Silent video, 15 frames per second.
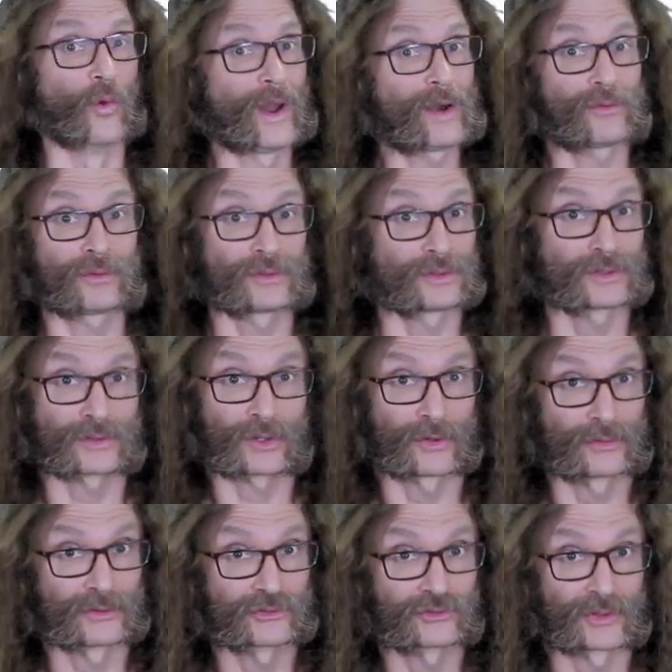where
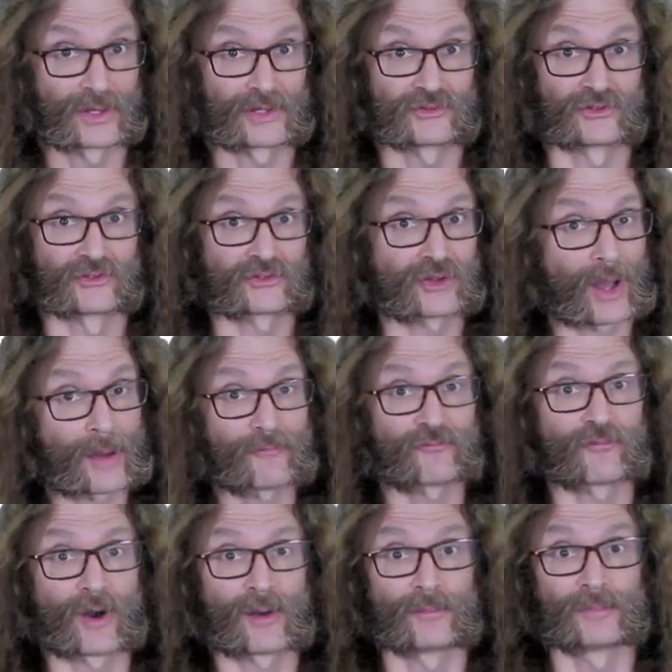recurrence relations
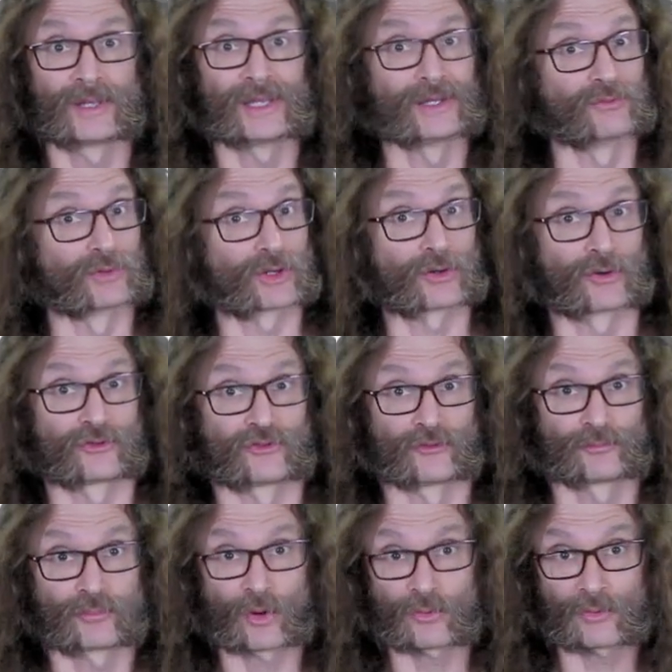come from in
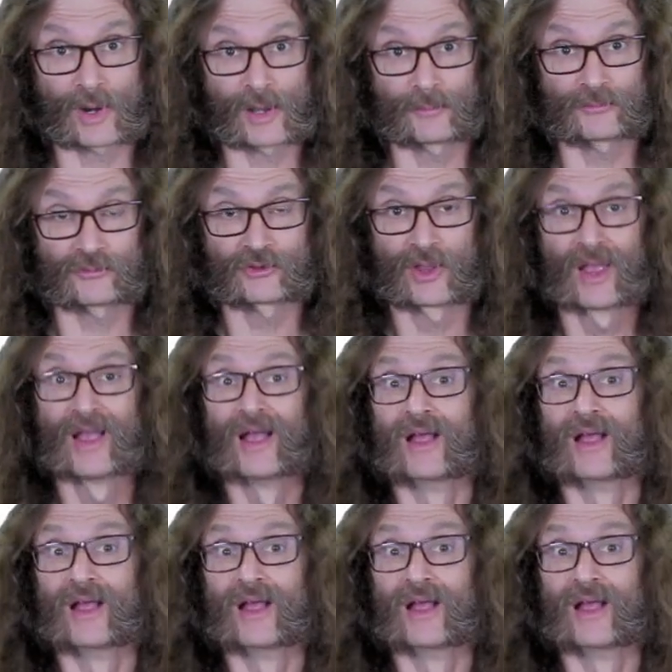recursive programs,